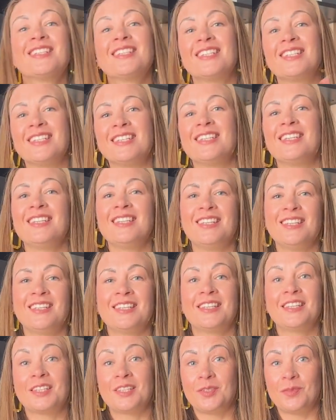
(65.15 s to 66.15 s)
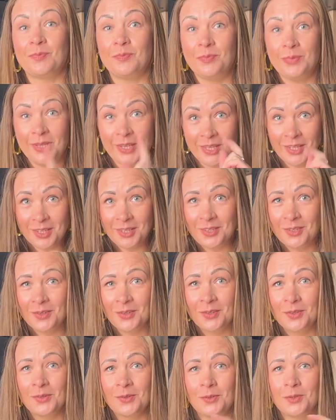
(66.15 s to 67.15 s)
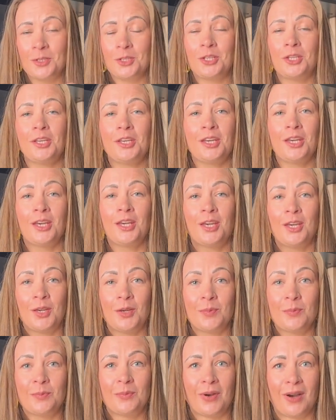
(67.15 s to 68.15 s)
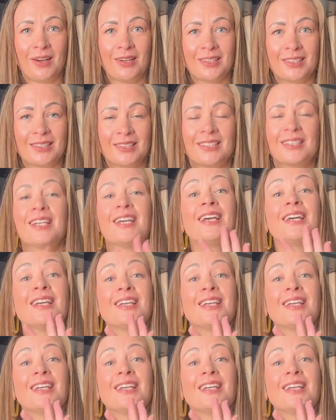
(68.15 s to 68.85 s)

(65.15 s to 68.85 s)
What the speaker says: sitting in this big Gucci box